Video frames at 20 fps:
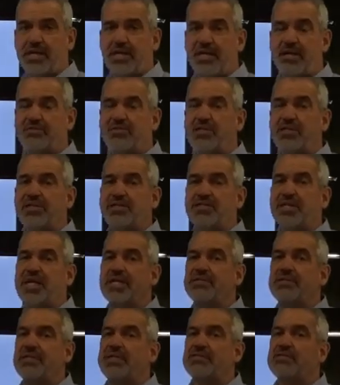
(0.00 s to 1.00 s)

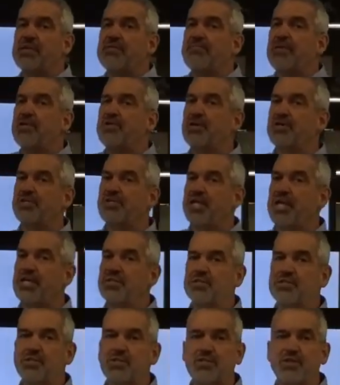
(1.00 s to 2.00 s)
Gives that motor a
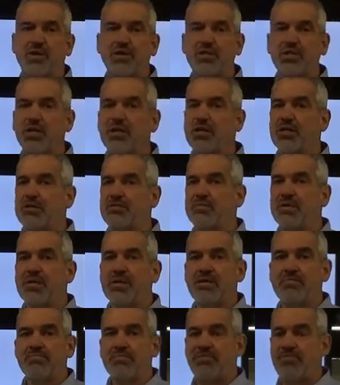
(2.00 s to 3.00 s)
chance to start turning
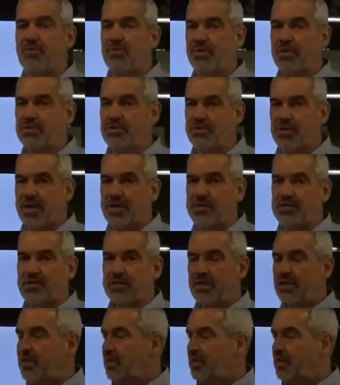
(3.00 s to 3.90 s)
before it tries to,